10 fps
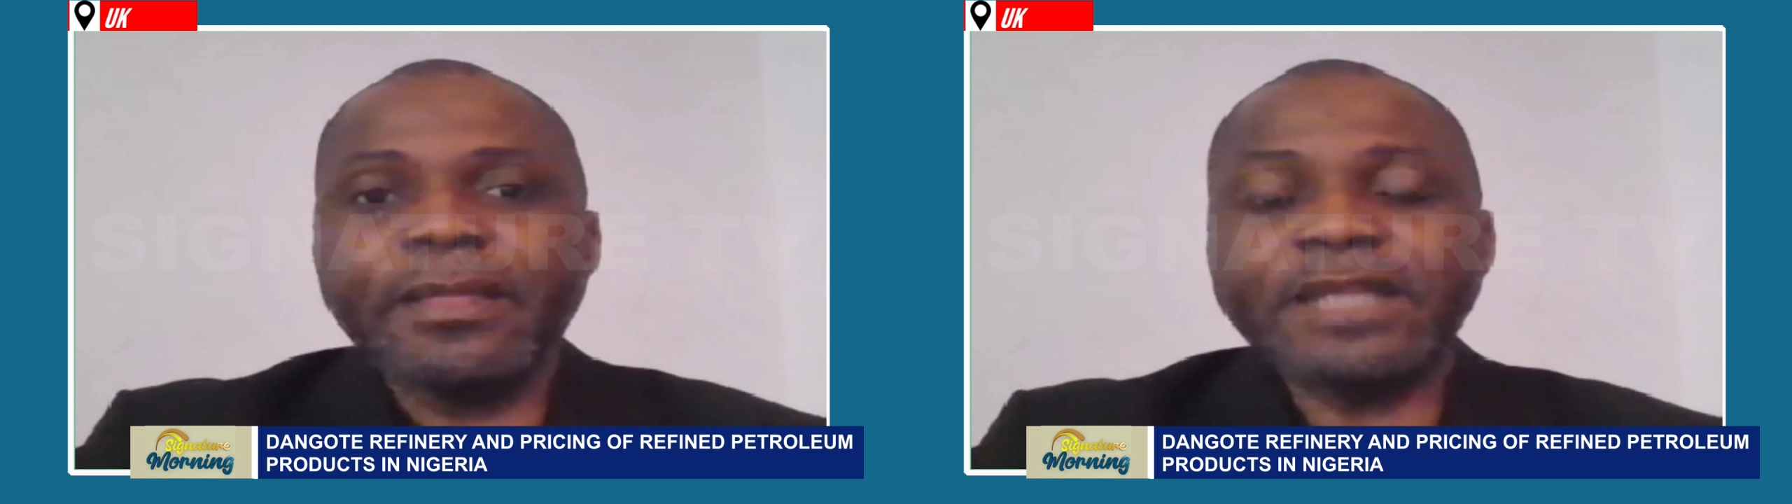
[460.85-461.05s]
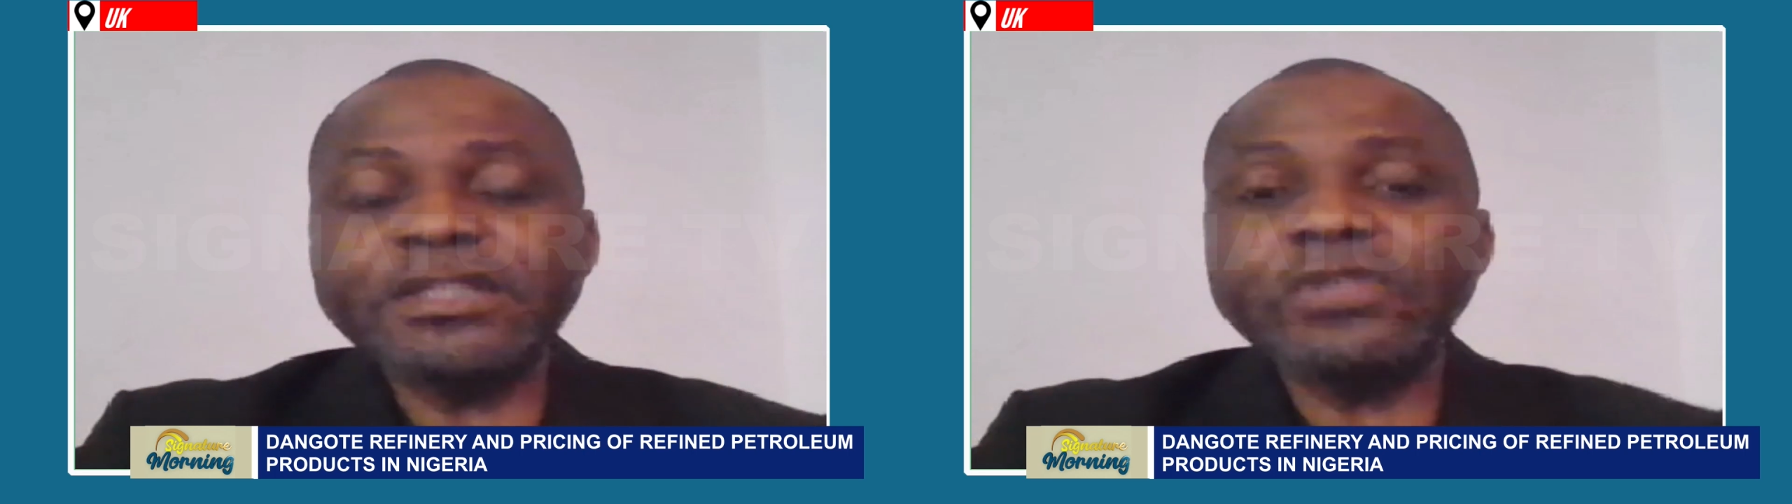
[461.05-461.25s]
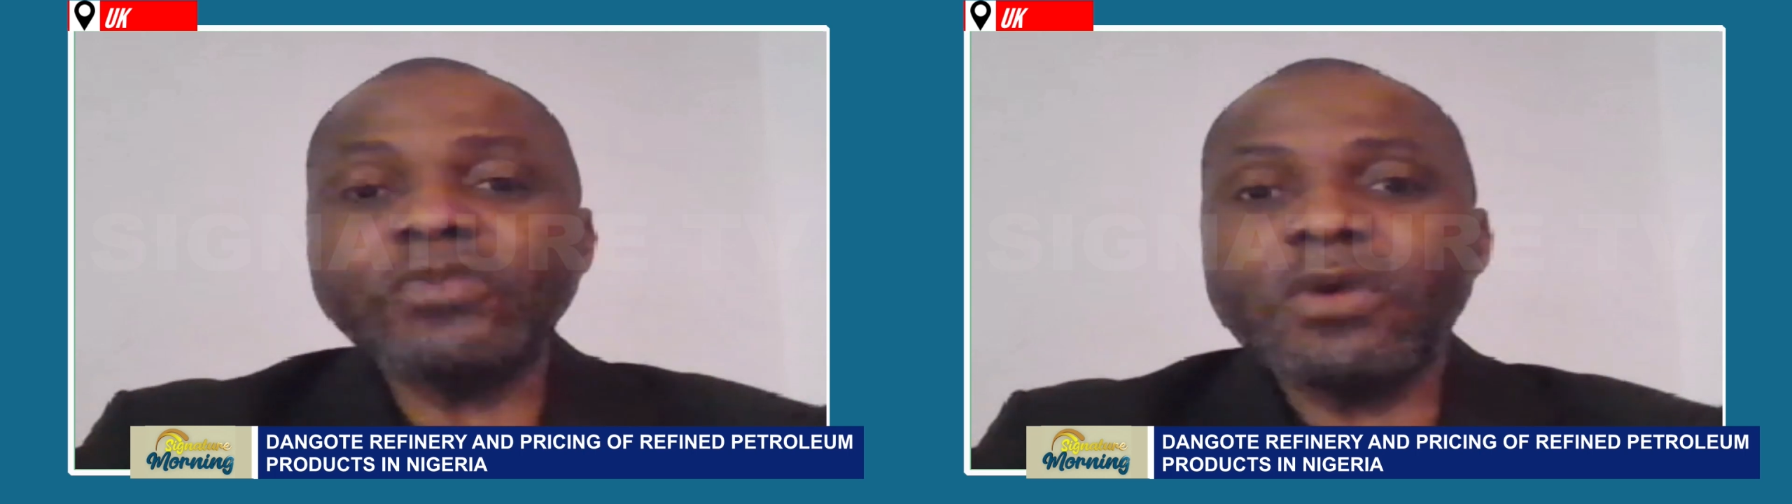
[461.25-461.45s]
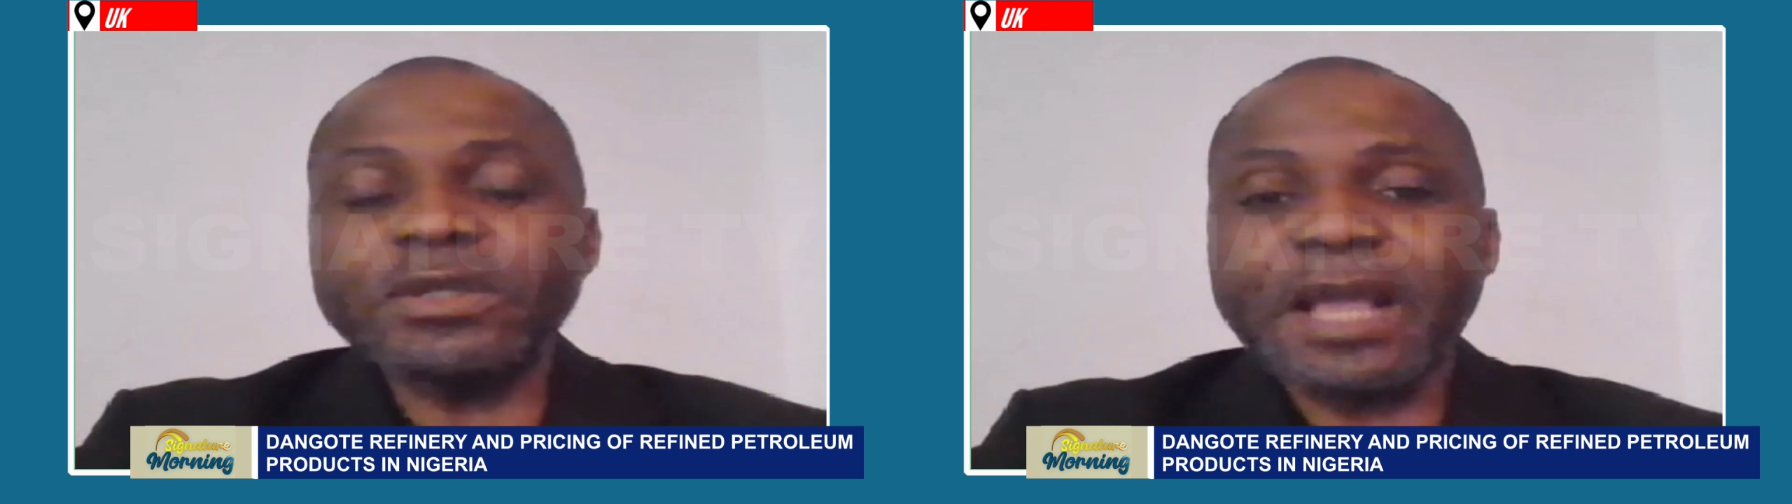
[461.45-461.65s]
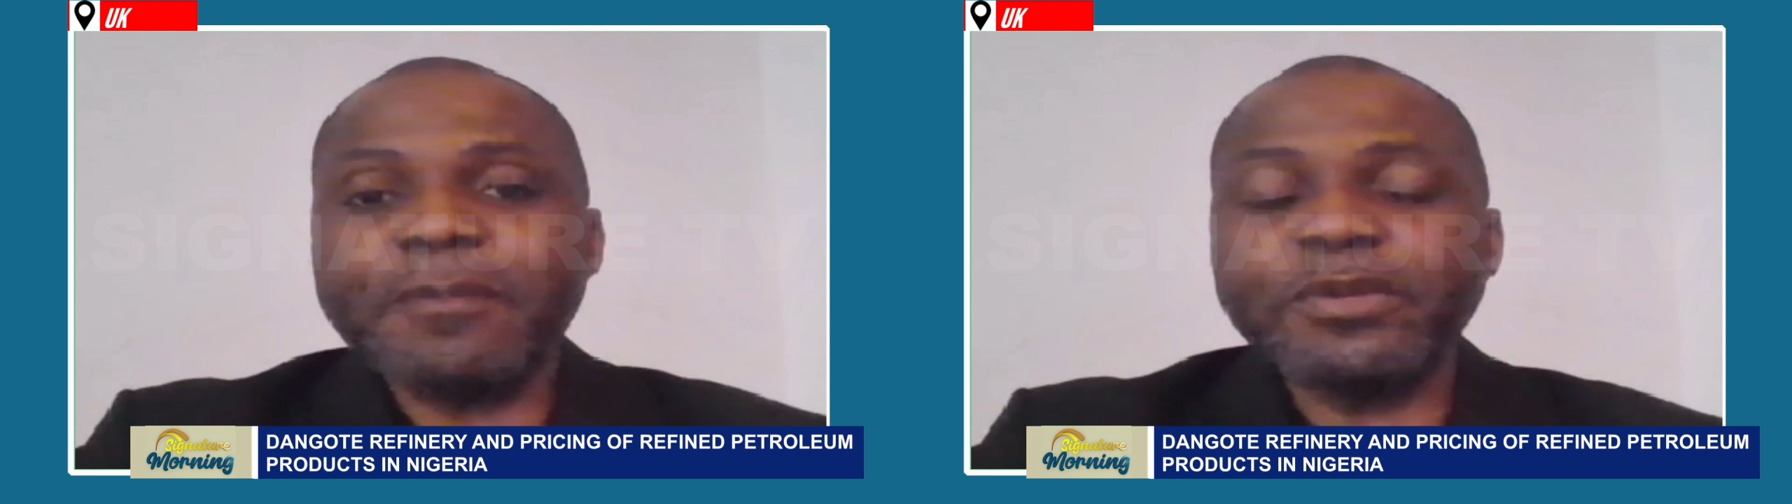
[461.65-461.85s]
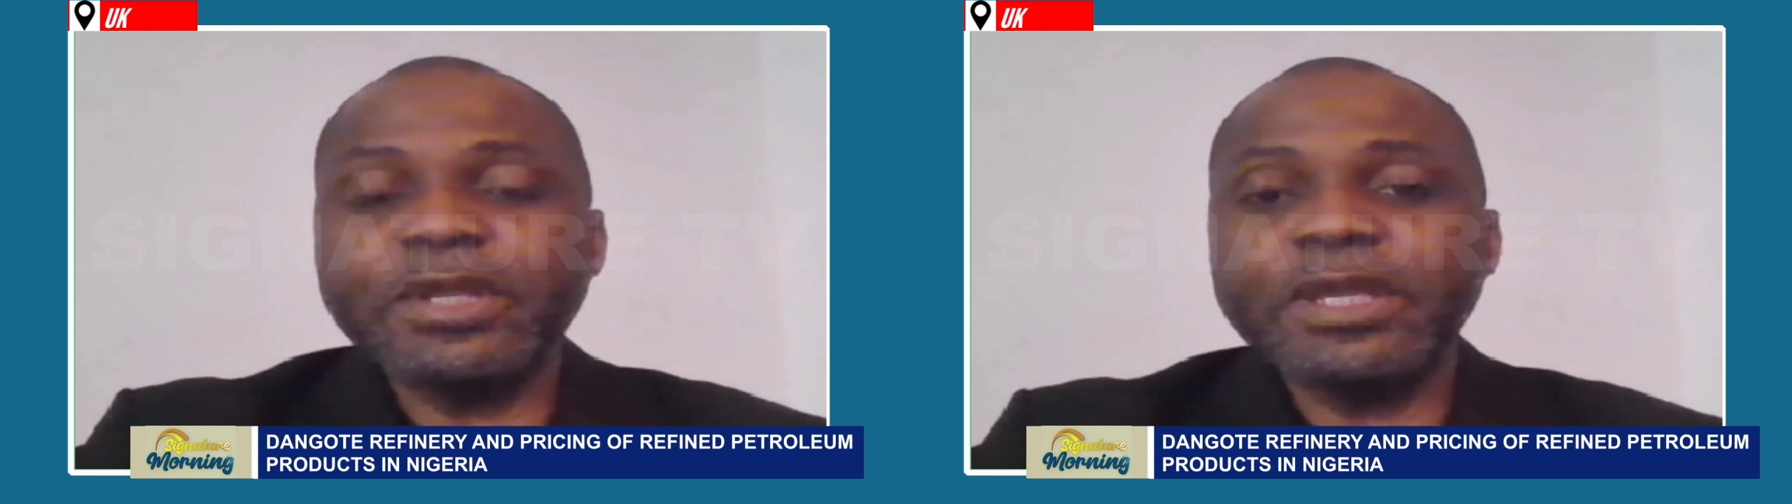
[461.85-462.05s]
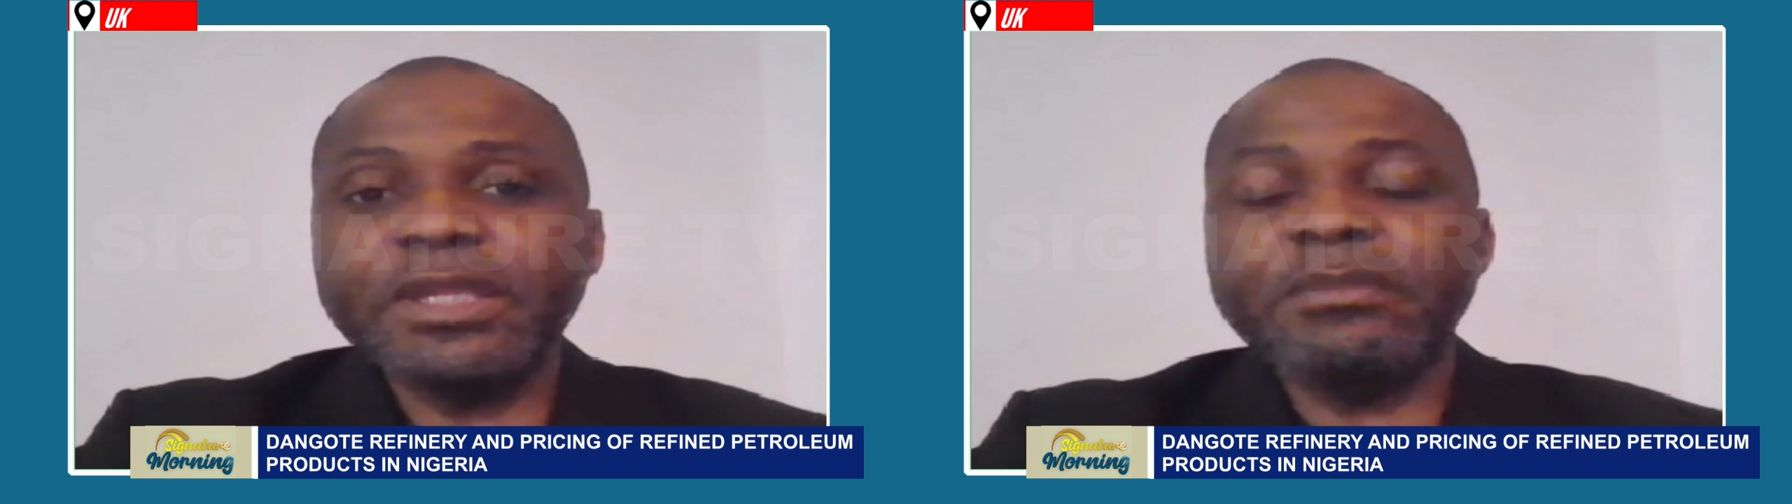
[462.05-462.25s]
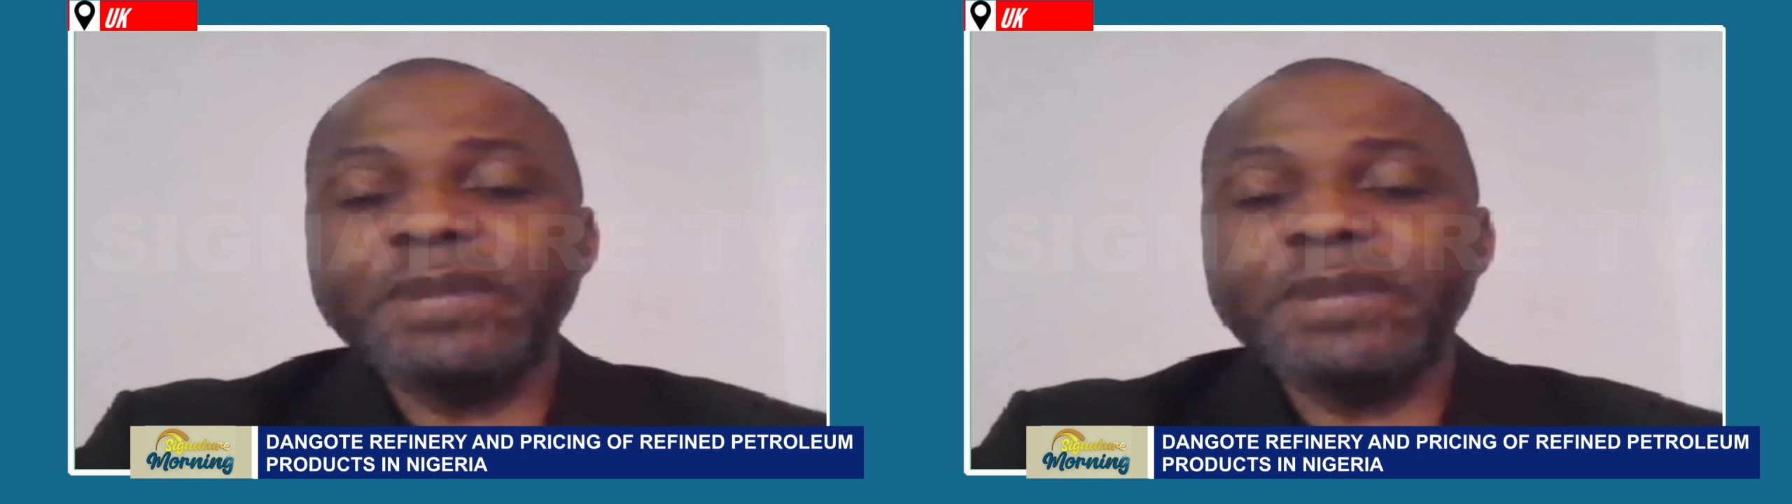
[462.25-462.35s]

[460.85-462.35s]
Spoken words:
That is what was happening in